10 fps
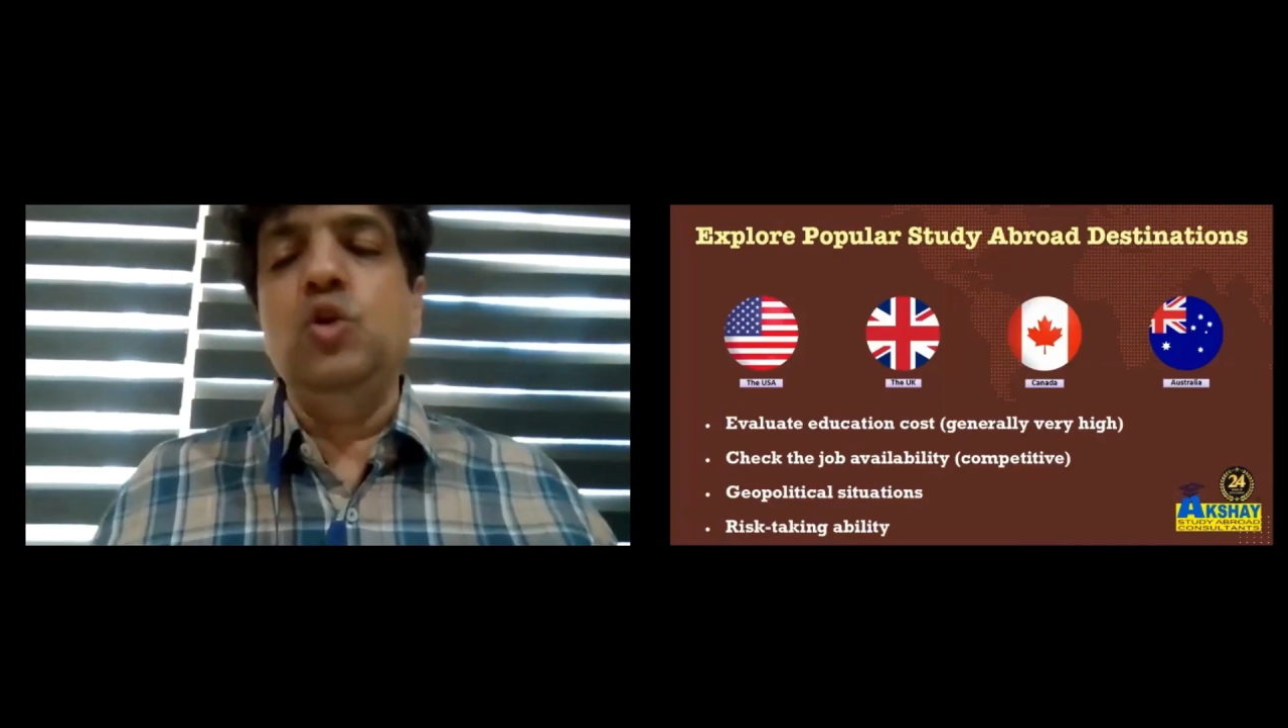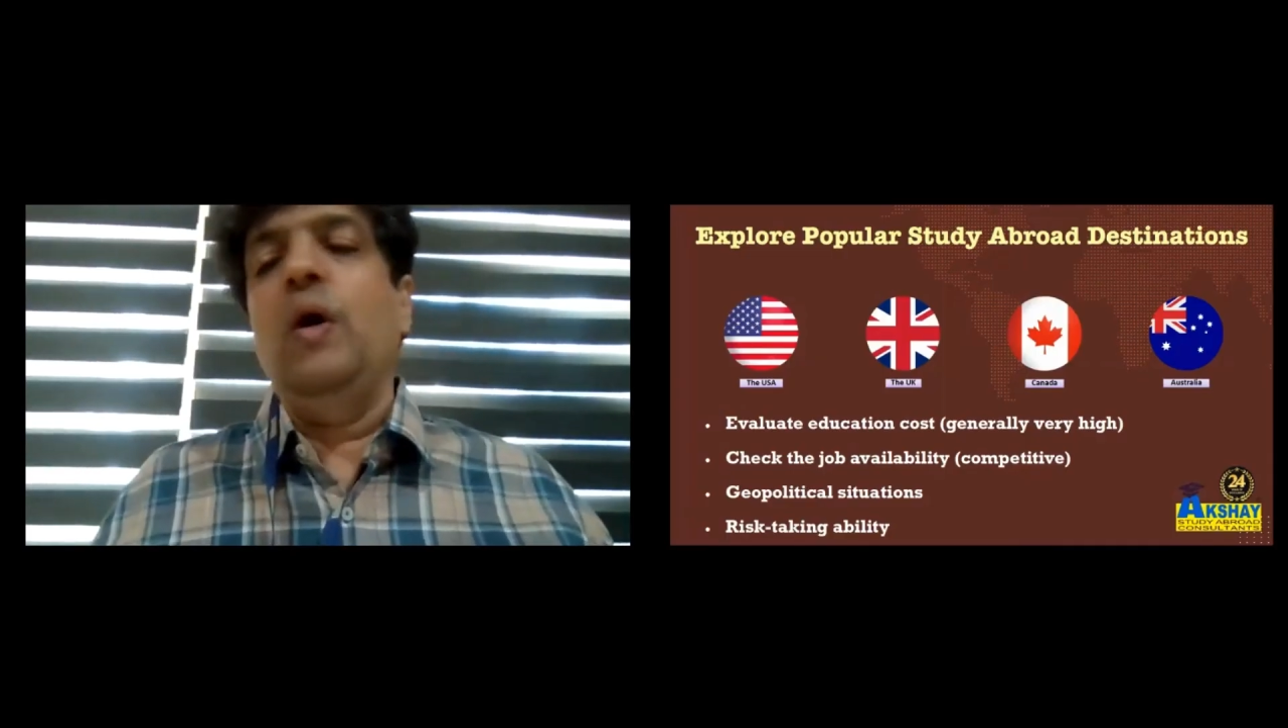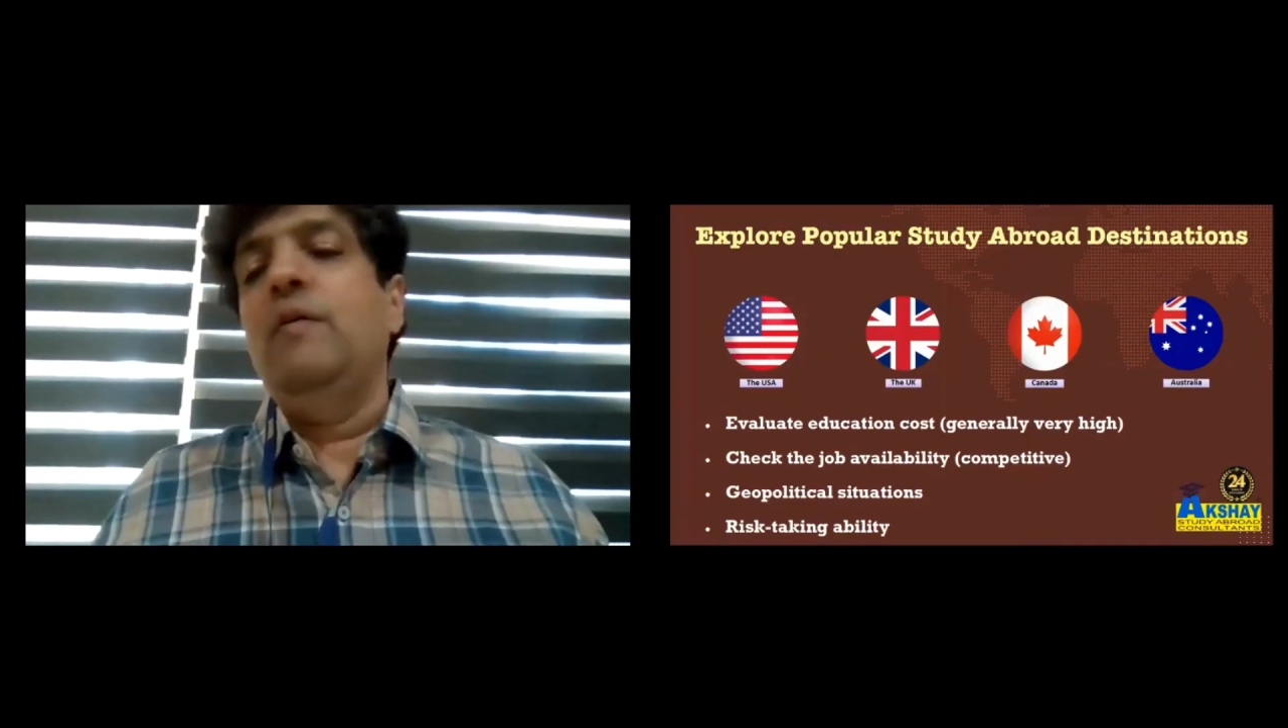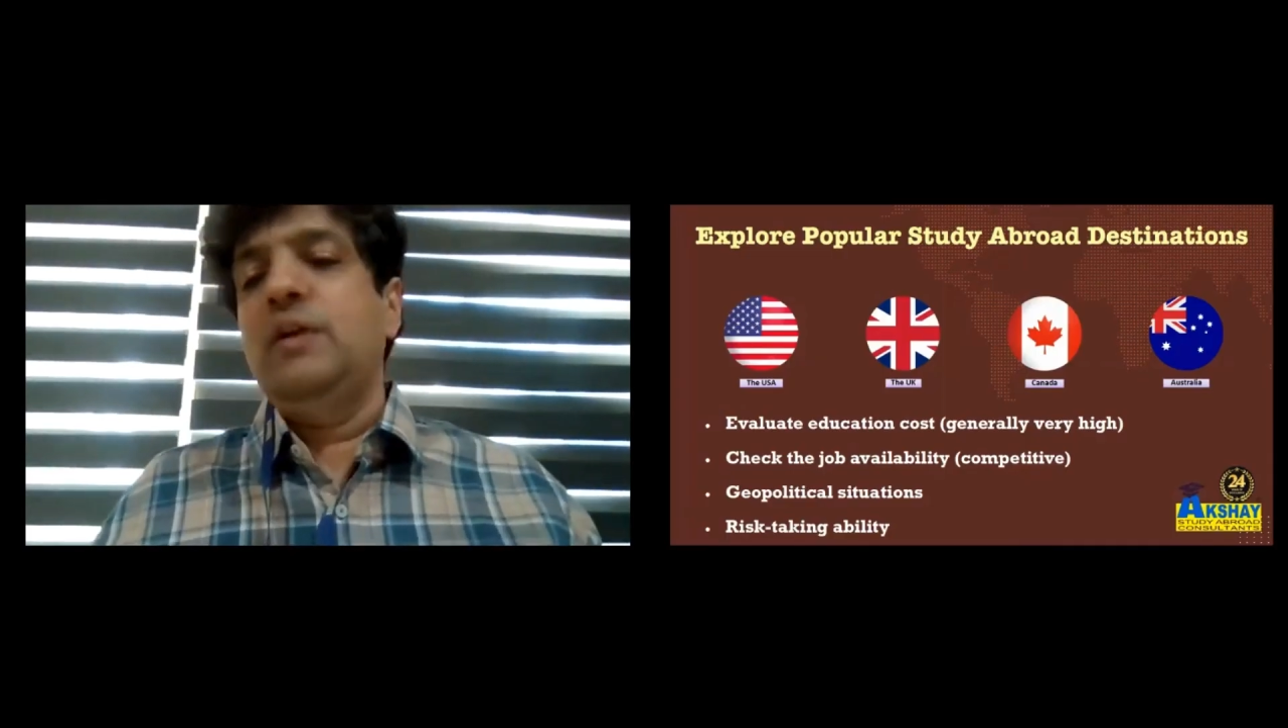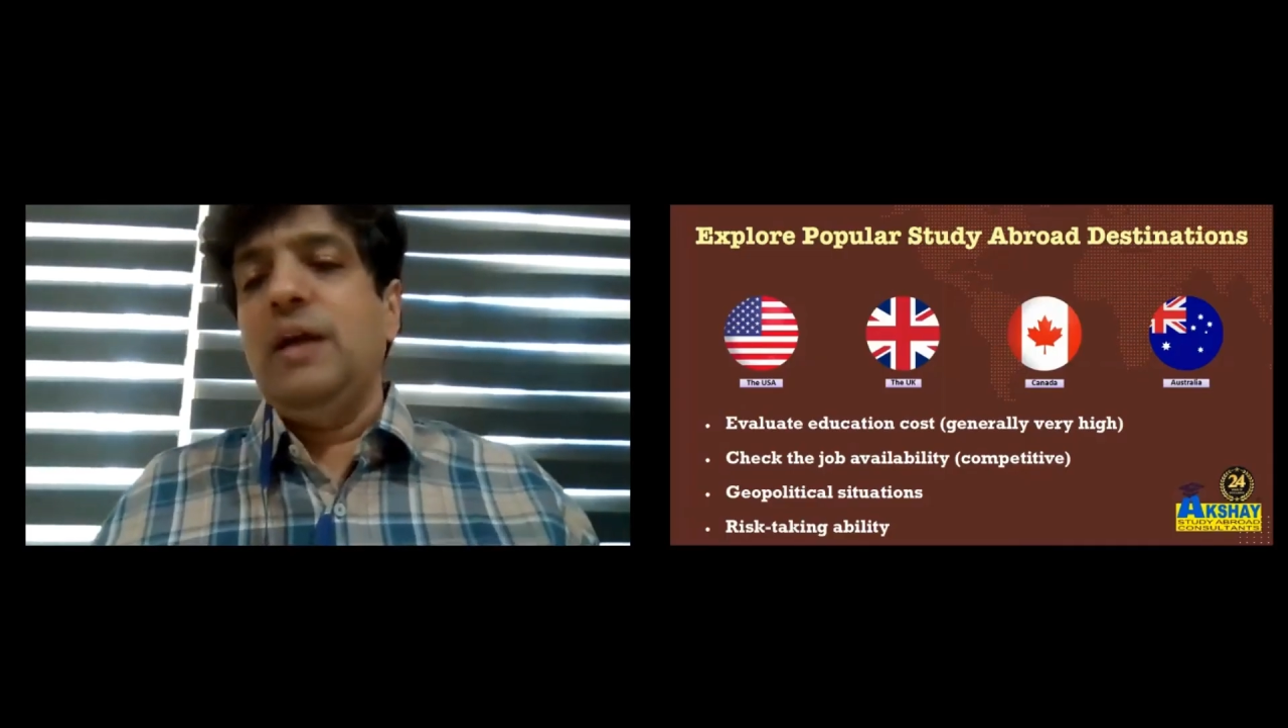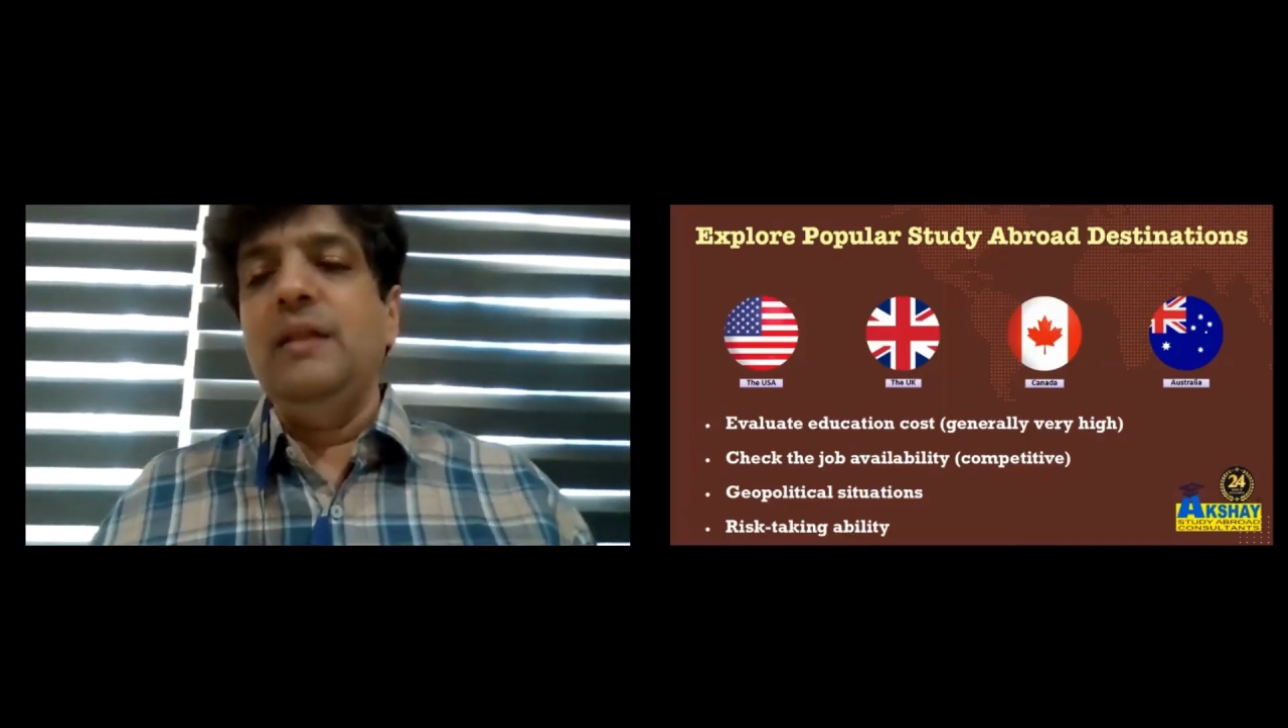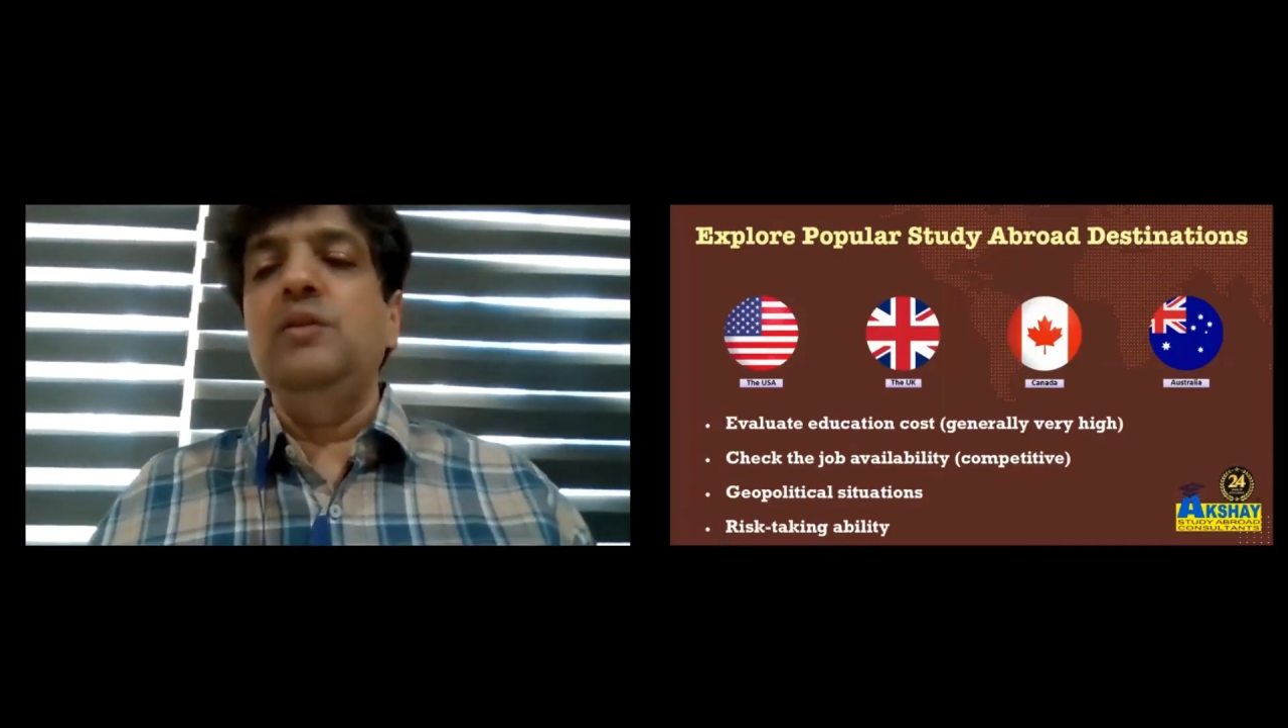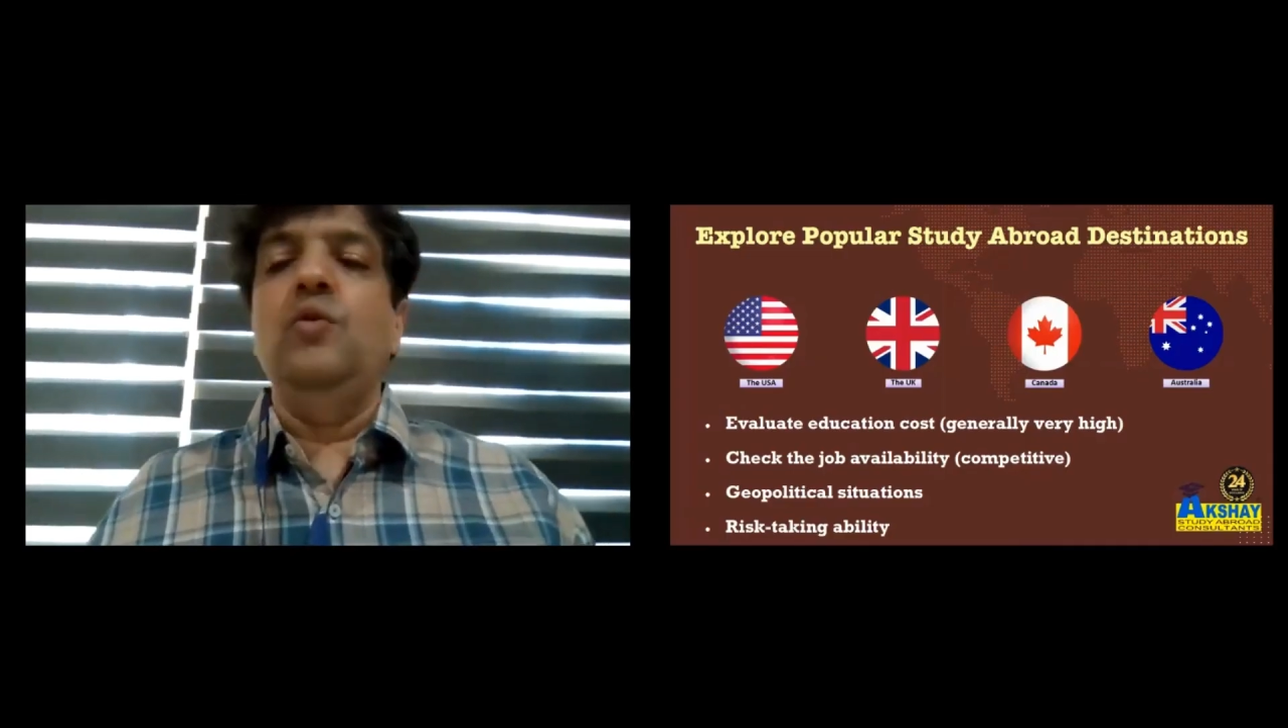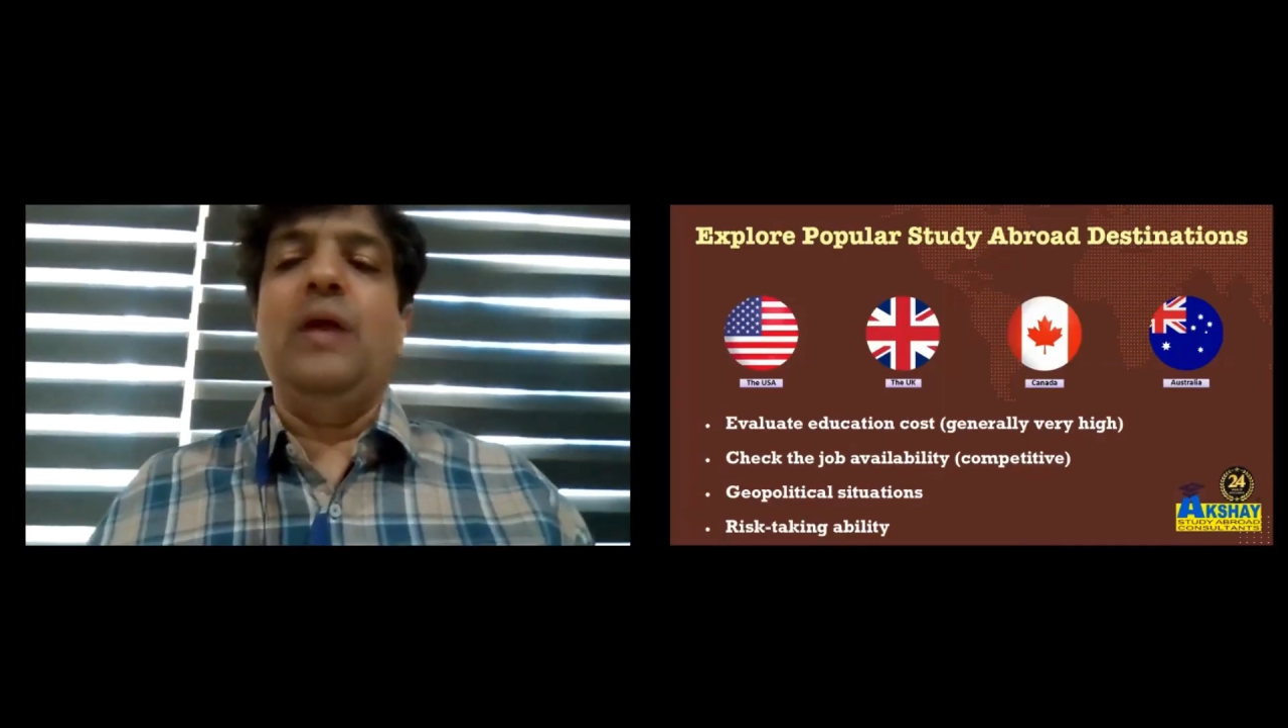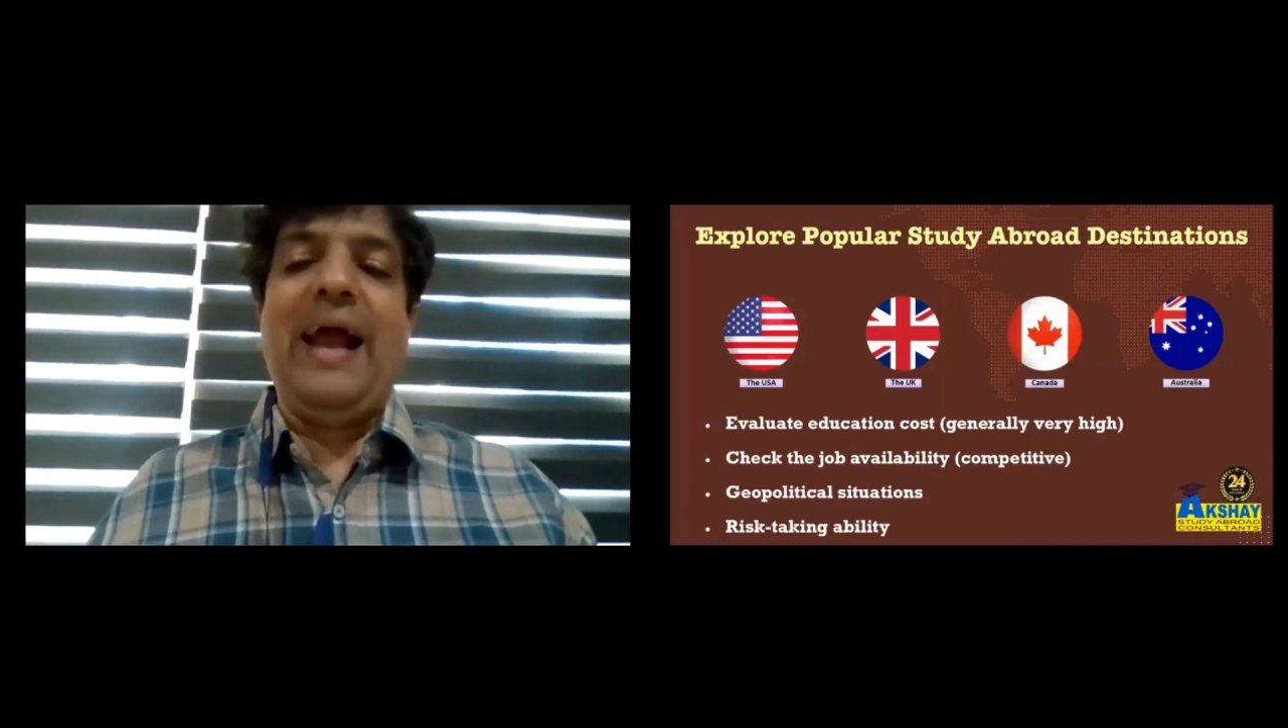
you have done your